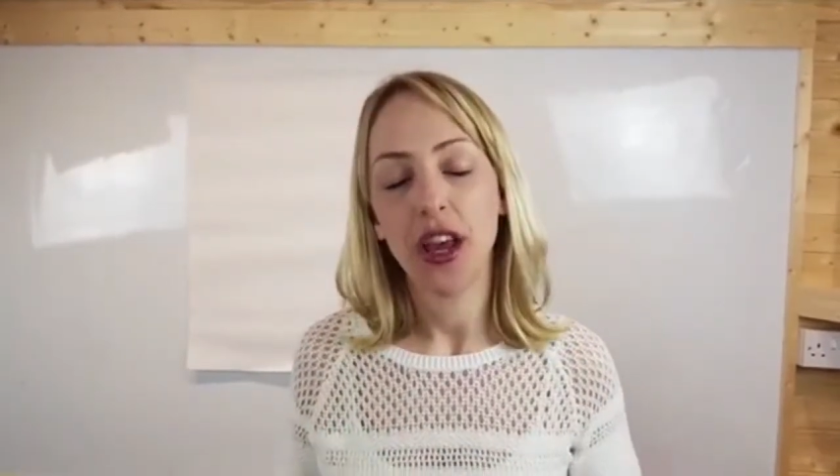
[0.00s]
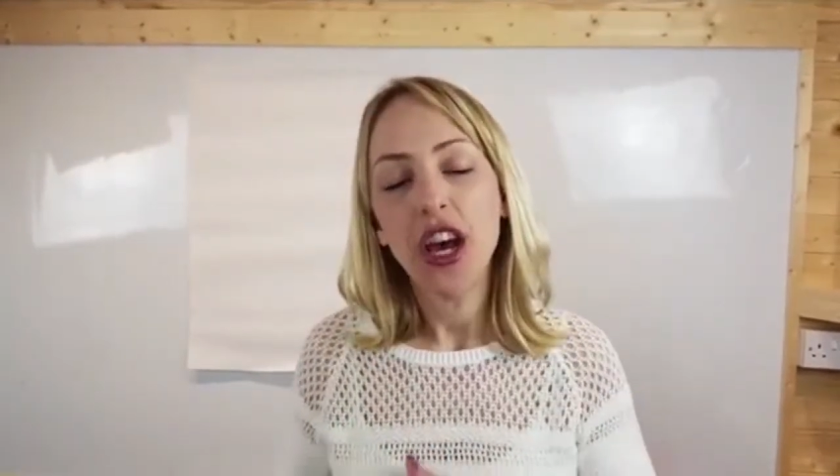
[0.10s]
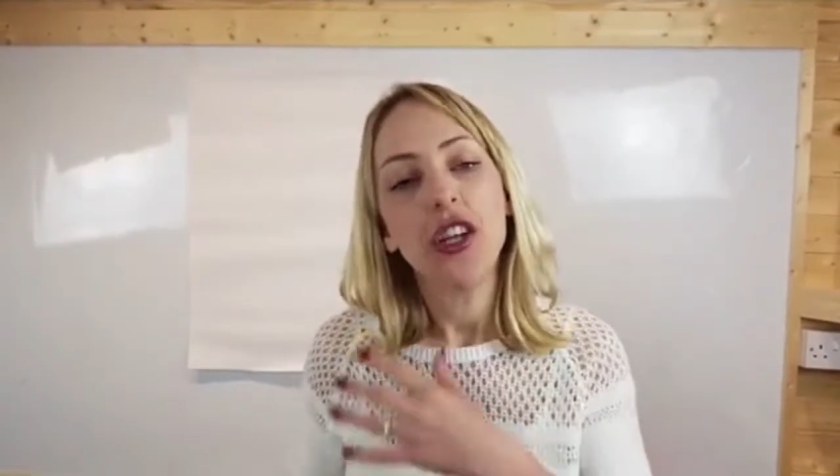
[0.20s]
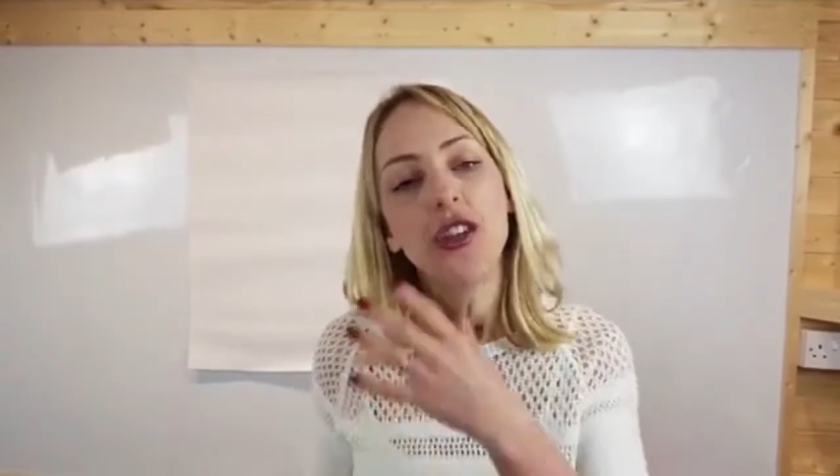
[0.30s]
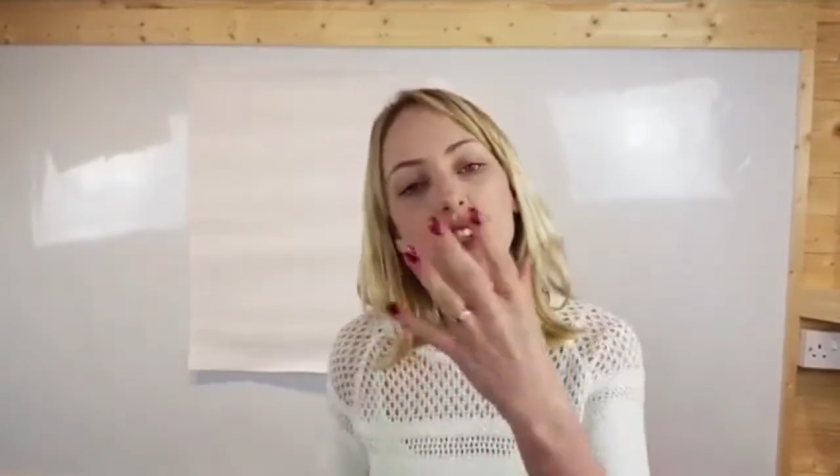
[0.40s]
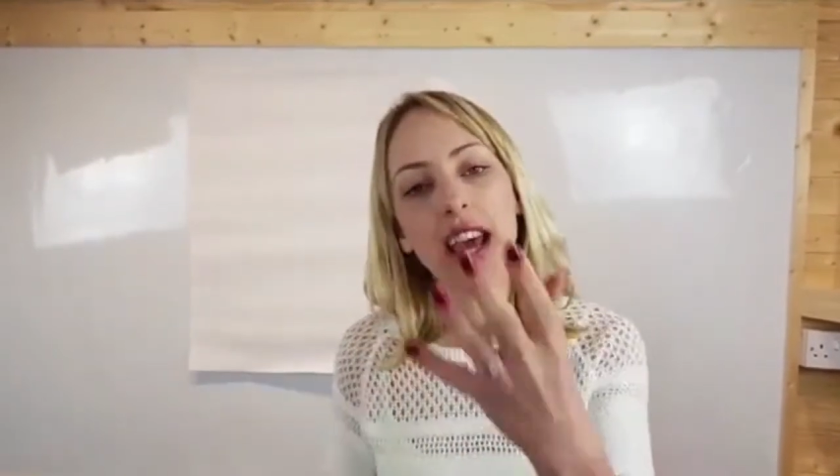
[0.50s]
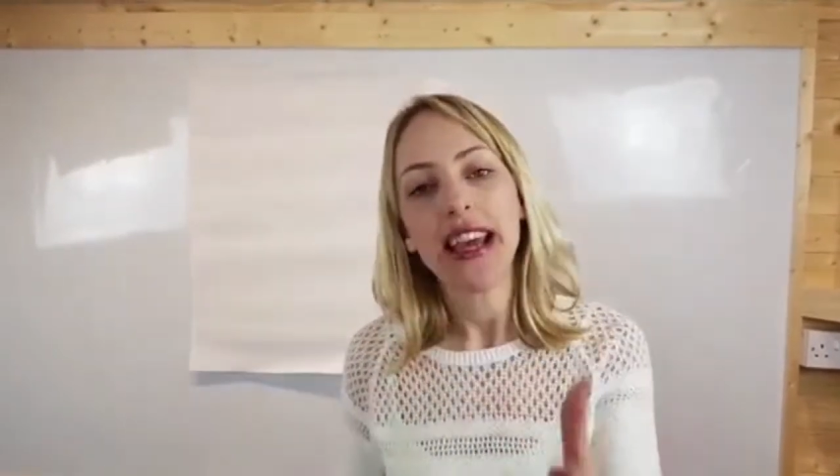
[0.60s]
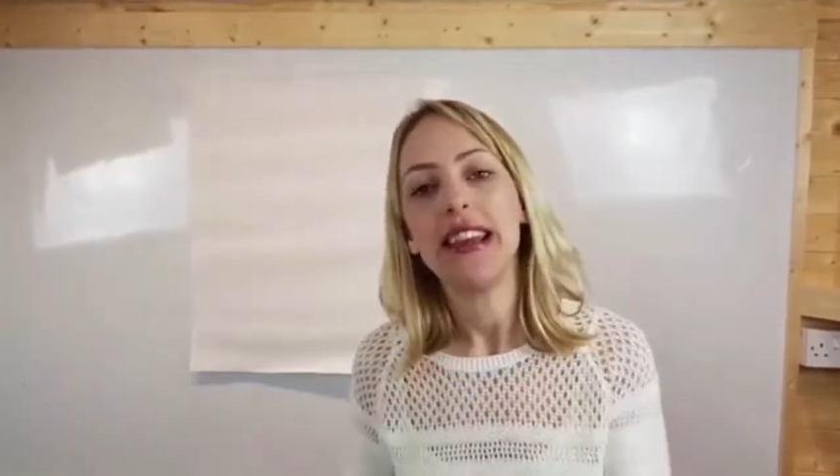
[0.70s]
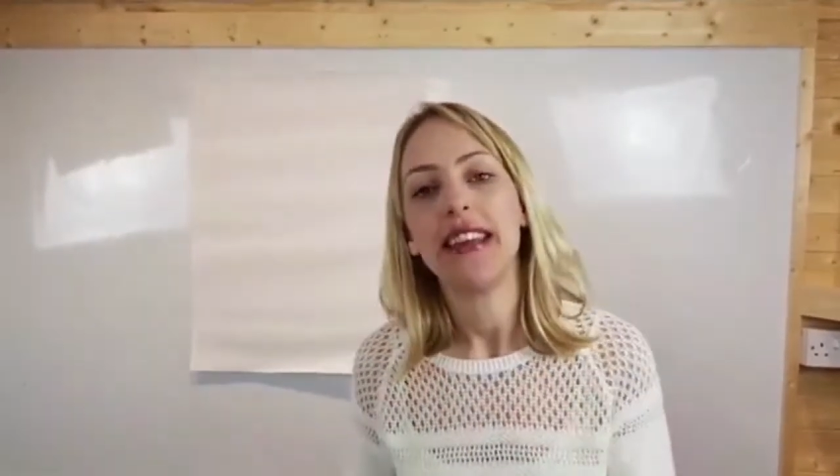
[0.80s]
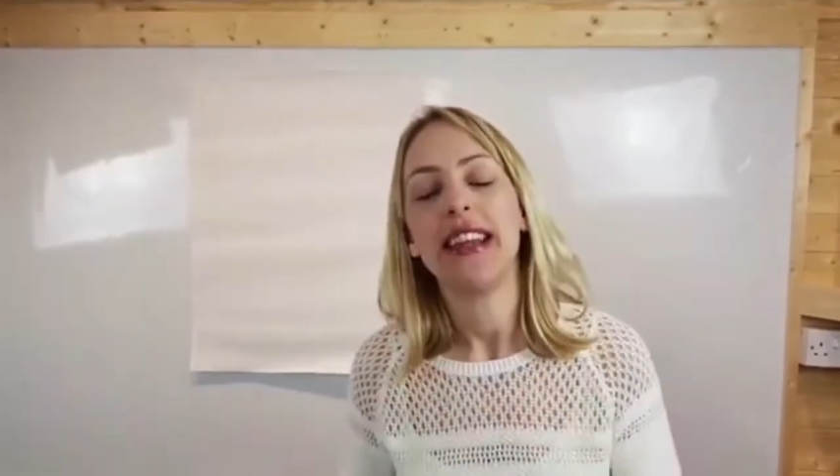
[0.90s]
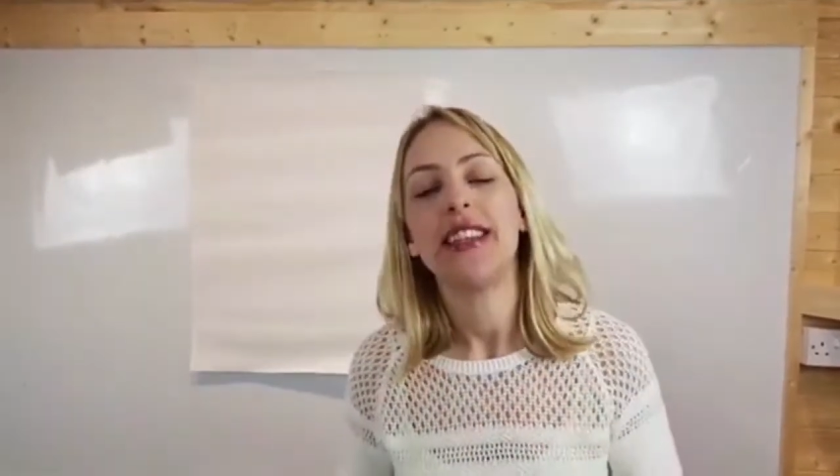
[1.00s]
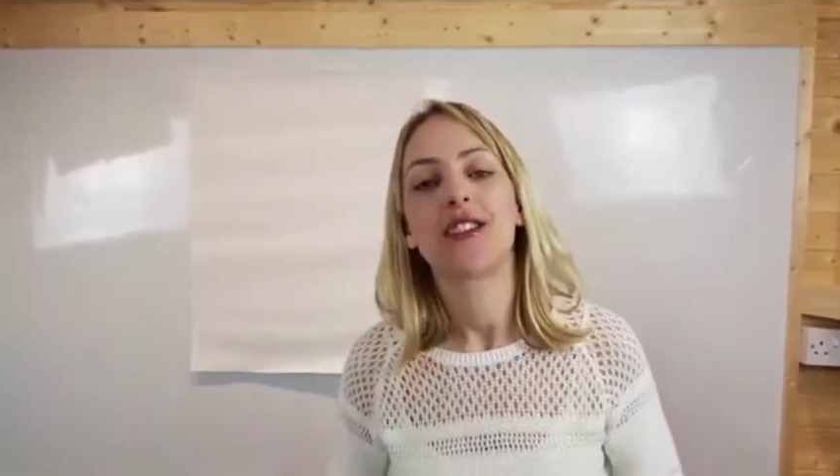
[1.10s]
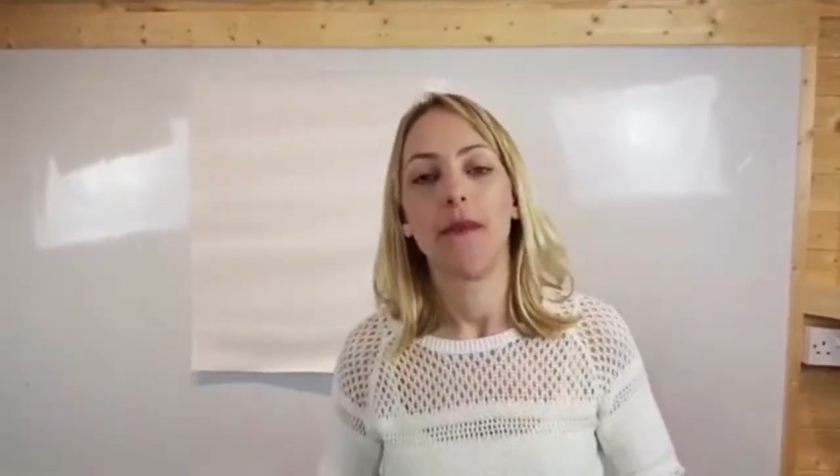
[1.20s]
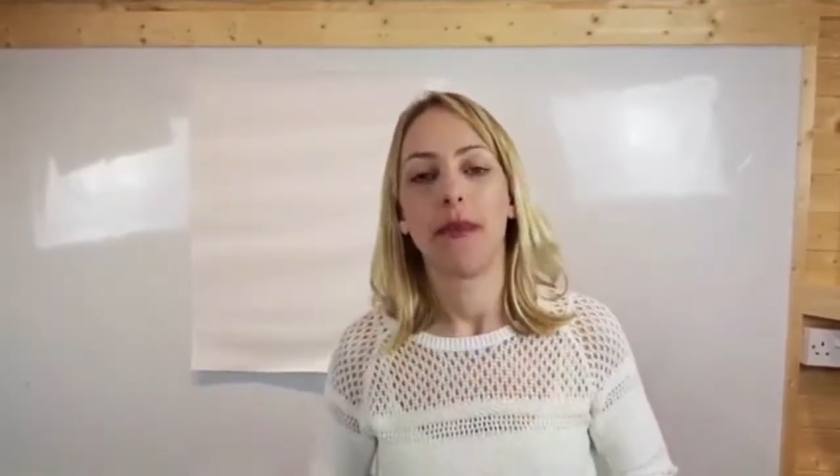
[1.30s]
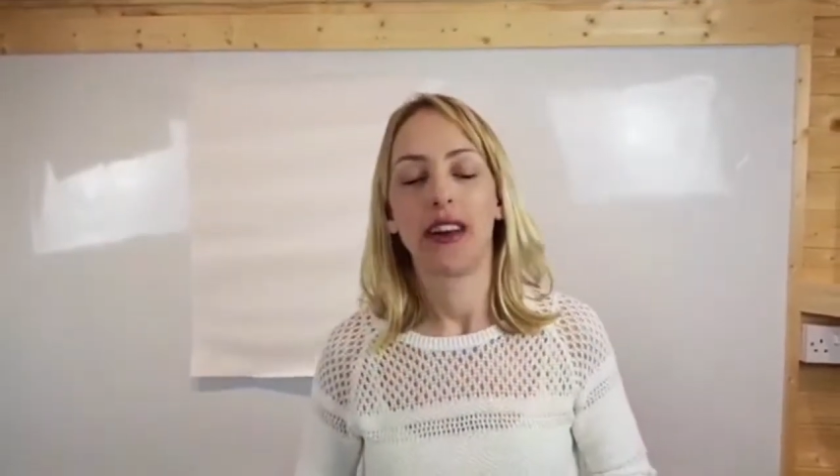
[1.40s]
So taking the
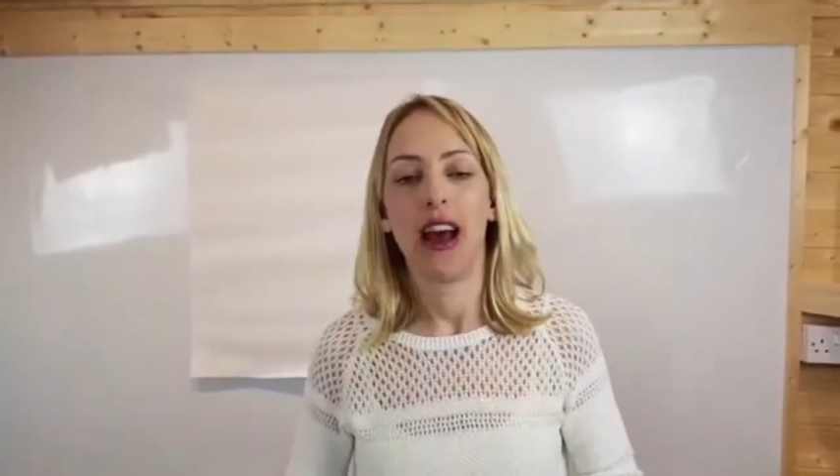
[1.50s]
Instagram,